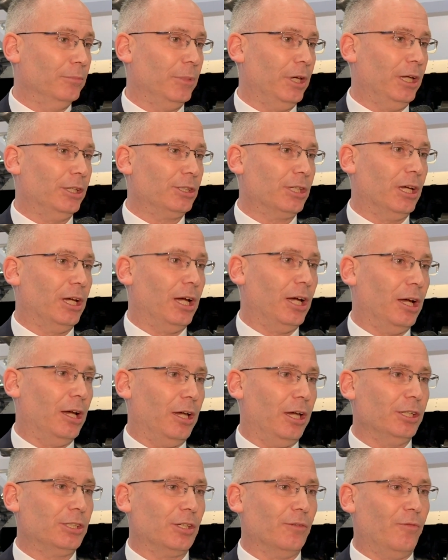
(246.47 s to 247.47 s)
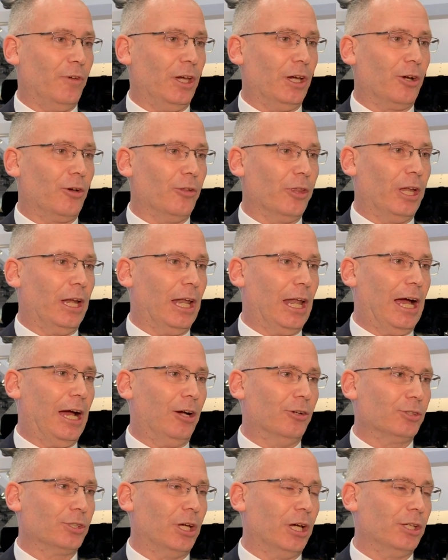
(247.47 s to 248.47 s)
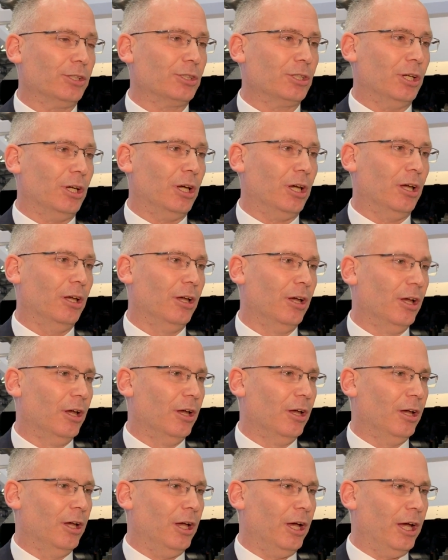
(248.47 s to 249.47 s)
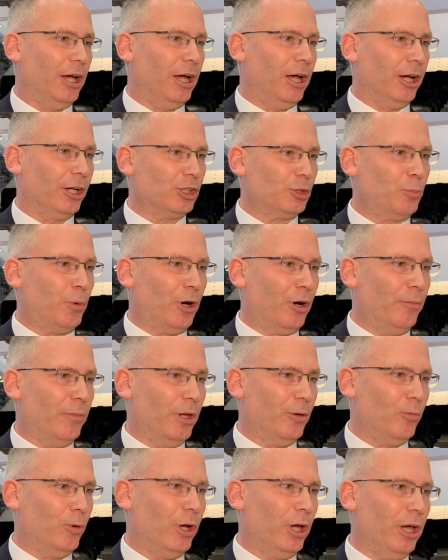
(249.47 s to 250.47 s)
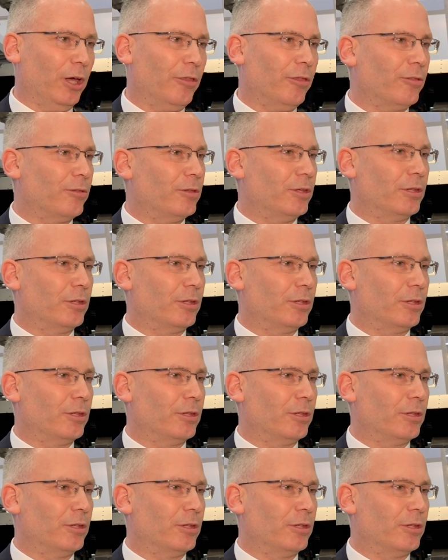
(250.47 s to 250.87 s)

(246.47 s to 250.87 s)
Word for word: It's a, it's a vehicle that allows us to uh, experiment with,